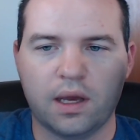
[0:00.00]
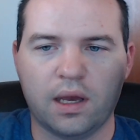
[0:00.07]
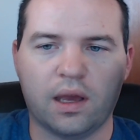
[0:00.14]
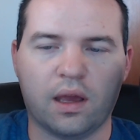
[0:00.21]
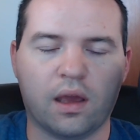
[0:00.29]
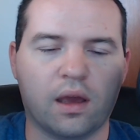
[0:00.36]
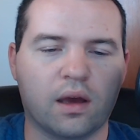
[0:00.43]

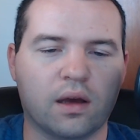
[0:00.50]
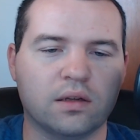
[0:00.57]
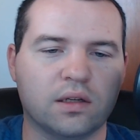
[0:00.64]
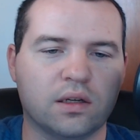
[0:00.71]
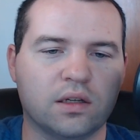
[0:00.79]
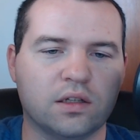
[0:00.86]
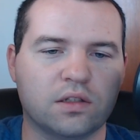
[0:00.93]
and
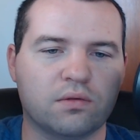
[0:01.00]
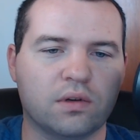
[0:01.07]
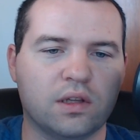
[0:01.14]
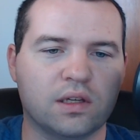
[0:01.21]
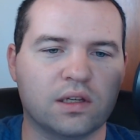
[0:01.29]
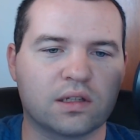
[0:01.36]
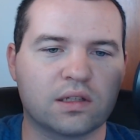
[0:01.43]
uh, it's
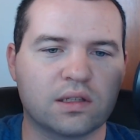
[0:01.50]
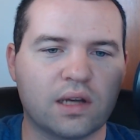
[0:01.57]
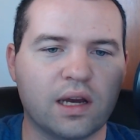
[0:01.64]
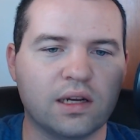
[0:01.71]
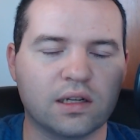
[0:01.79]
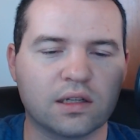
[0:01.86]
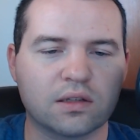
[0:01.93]
really
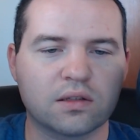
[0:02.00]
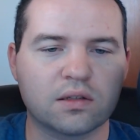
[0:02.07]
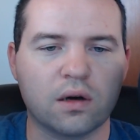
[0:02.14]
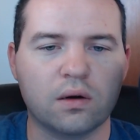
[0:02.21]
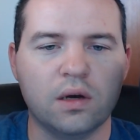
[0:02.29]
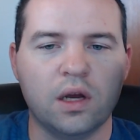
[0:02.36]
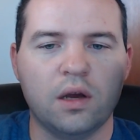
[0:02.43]
exciting.
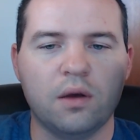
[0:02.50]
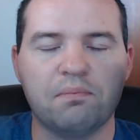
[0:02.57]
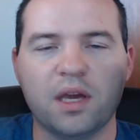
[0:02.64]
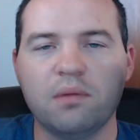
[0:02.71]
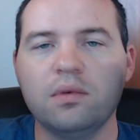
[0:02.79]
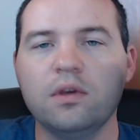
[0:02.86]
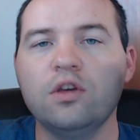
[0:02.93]
So
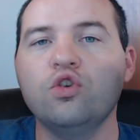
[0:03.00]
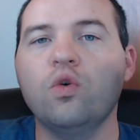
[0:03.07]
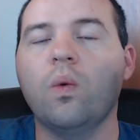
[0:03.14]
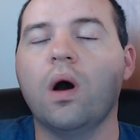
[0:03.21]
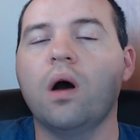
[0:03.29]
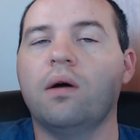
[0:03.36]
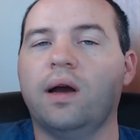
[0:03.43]
maybe you
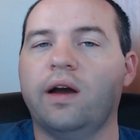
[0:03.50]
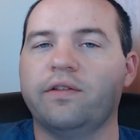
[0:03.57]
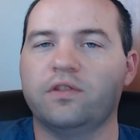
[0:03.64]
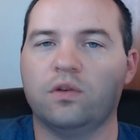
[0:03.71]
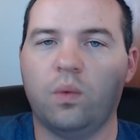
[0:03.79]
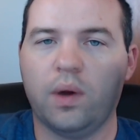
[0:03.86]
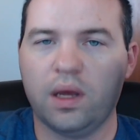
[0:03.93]
won't have
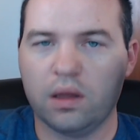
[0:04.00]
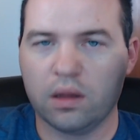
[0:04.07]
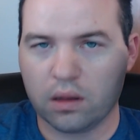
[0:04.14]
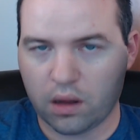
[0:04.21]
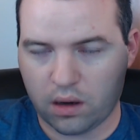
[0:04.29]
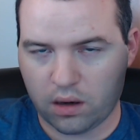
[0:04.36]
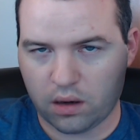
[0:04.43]
to wait
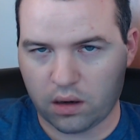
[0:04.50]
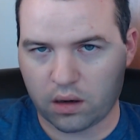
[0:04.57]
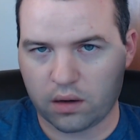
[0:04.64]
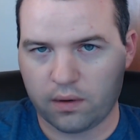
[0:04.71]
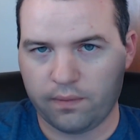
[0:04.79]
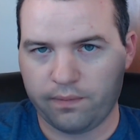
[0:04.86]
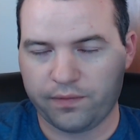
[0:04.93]
long
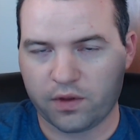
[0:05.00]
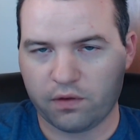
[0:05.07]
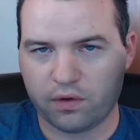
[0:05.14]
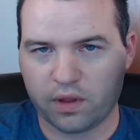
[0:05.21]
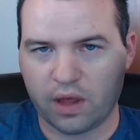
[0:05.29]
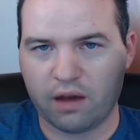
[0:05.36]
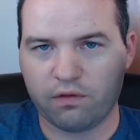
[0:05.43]

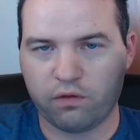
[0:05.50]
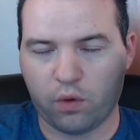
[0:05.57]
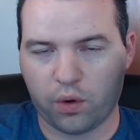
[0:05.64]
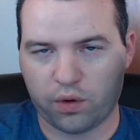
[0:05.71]
for that fourth